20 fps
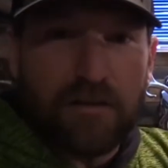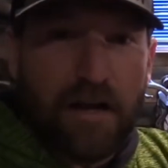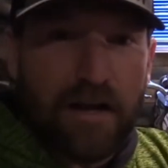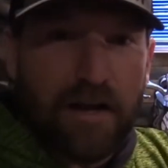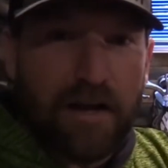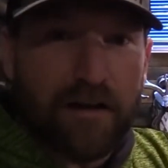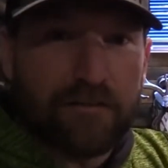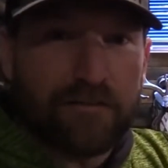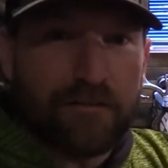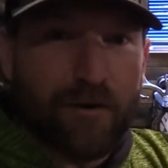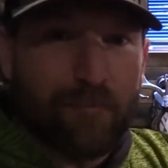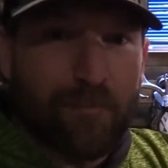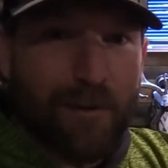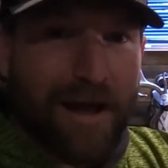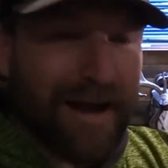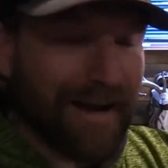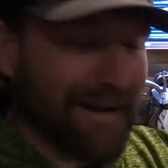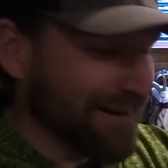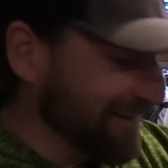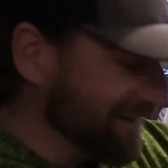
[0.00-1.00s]
I gotta start
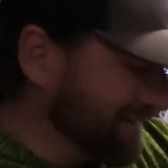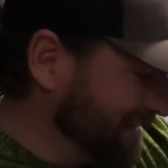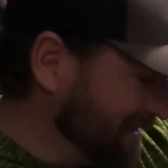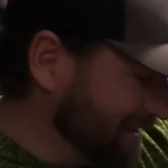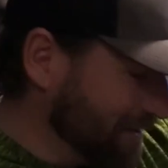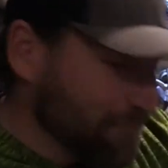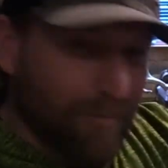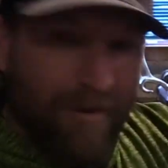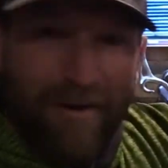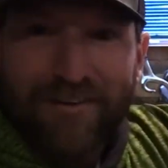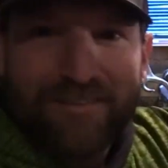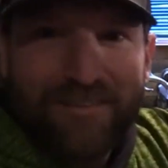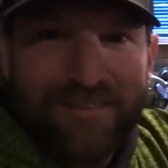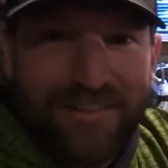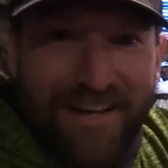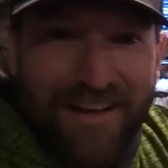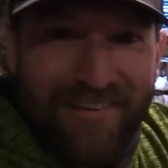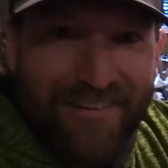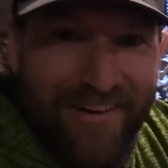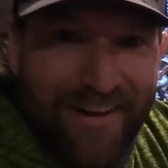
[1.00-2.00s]
packing. But see
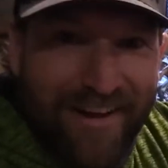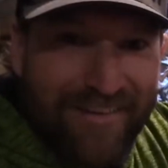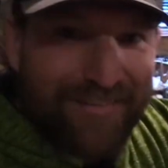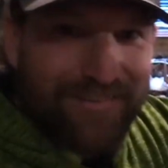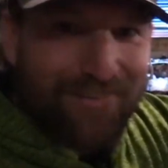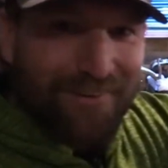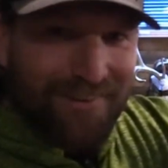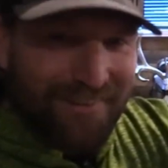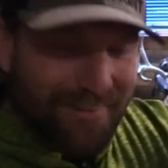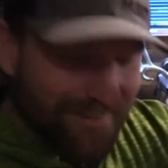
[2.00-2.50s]
you on the next one.